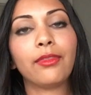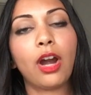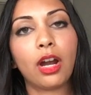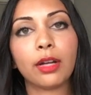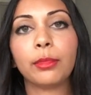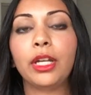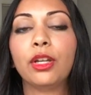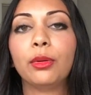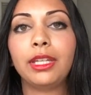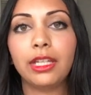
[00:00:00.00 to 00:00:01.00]
of heart-brain
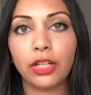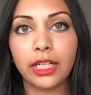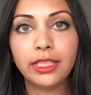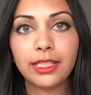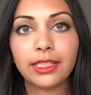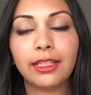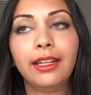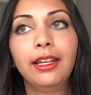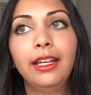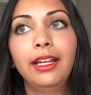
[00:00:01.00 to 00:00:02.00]
coherence
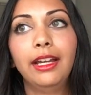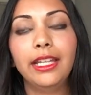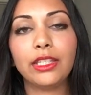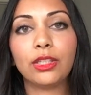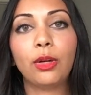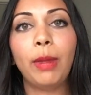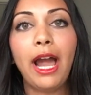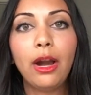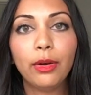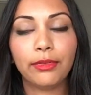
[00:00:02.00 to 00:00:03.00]
is so
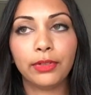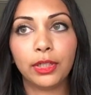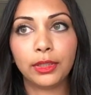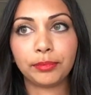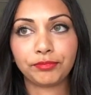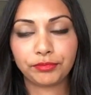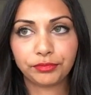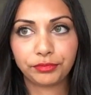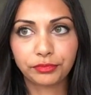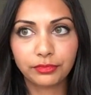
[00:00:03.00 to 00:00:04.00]
powerful
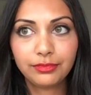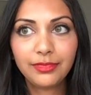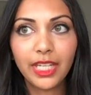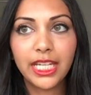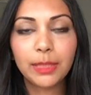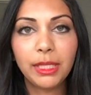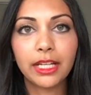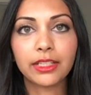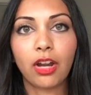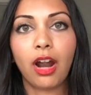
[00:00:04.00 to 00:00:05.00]
is
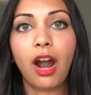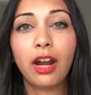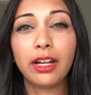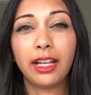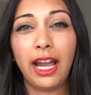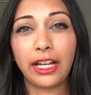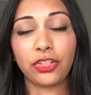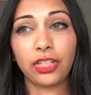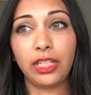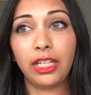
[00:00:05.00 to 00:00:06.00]
because our heart
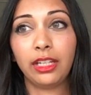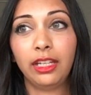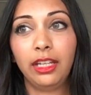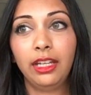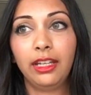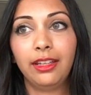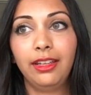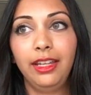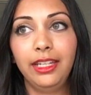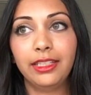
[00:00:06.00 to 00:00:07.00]
actually
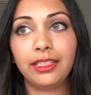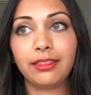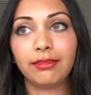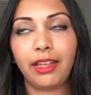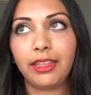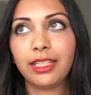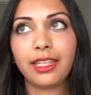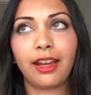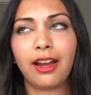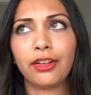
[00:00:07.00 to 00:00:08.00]
is, I think it's
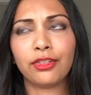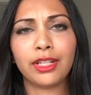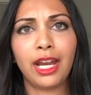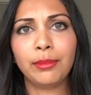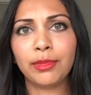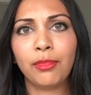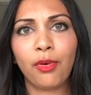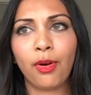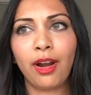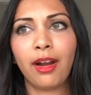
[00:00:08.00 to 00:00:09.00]
like 100 times
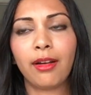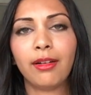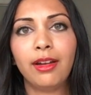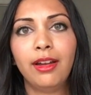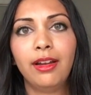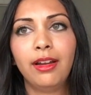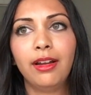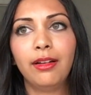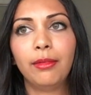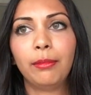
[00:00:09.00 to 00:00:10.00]
more
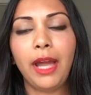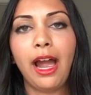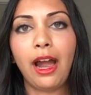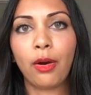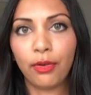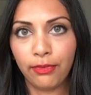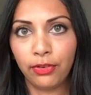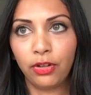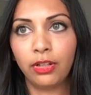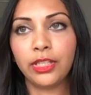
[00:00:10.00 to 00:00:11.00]

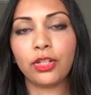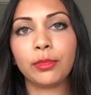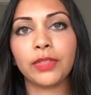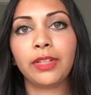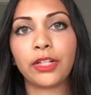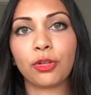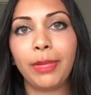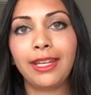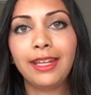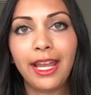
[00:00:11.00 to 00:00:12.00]
powerful in terms of
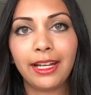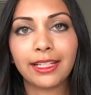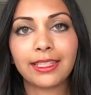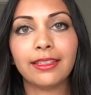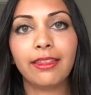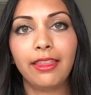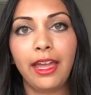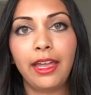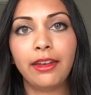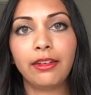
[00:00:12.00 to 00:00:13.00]
electromagnetics
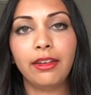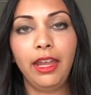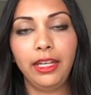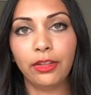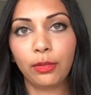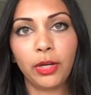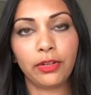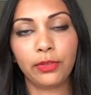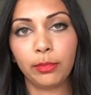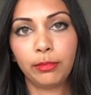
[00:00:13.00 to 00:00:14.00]
than any other part
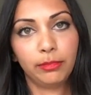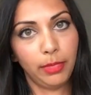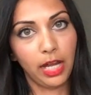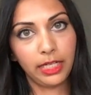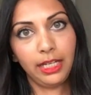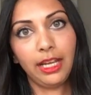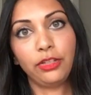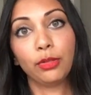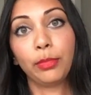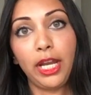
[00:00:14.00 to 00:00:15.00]
of your body
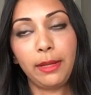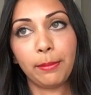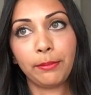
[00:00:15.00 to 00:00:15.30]
and your brain.